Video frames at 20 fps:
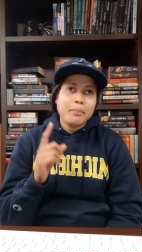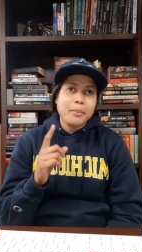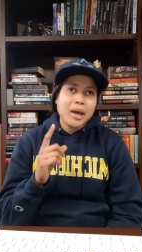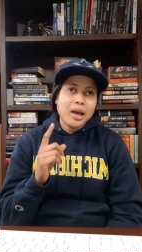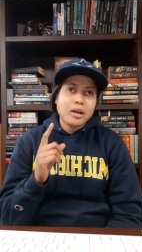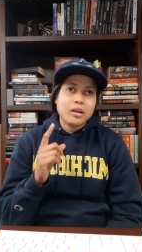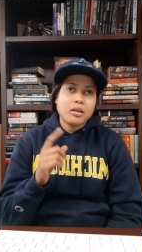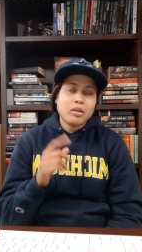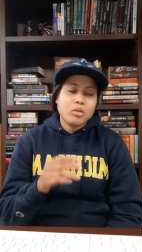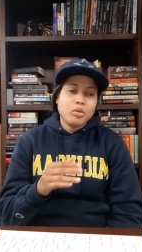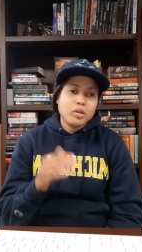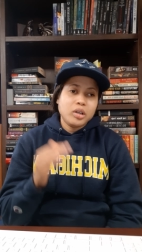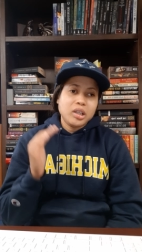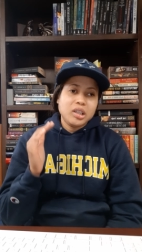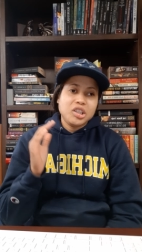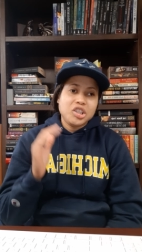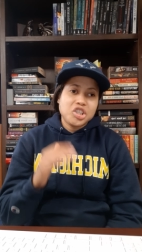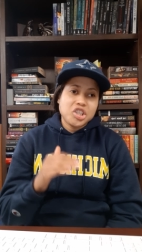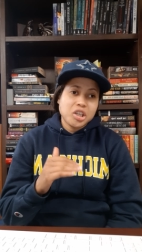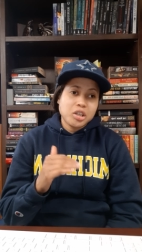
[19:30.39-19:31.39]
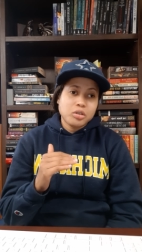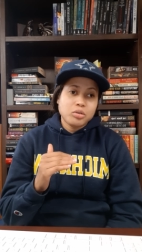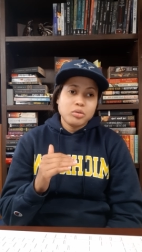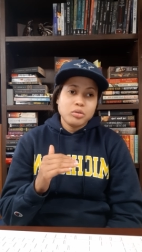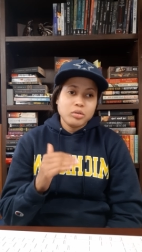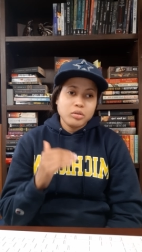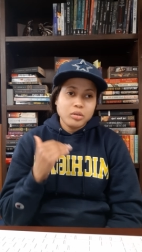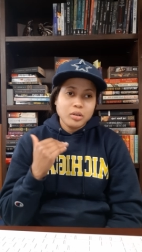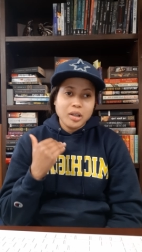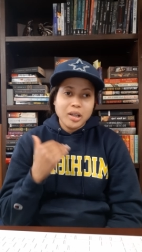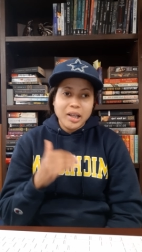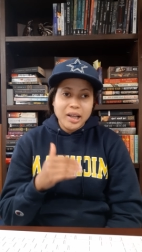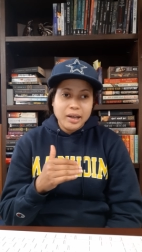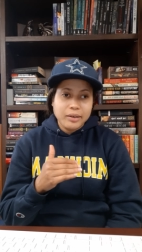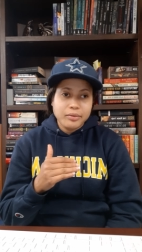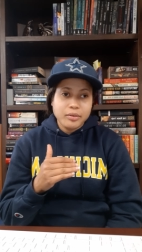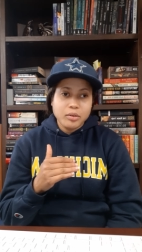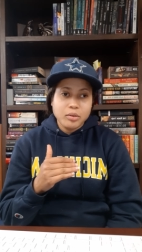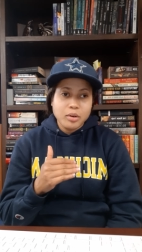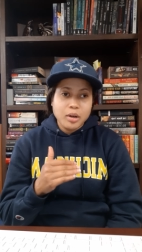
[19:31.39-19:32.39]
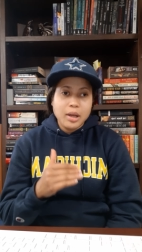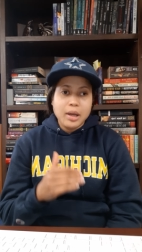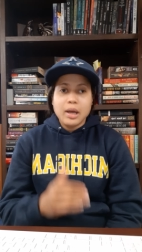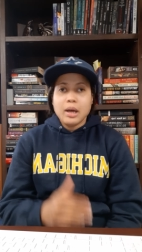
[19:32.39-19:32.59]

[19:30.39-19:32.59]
matter on a general level,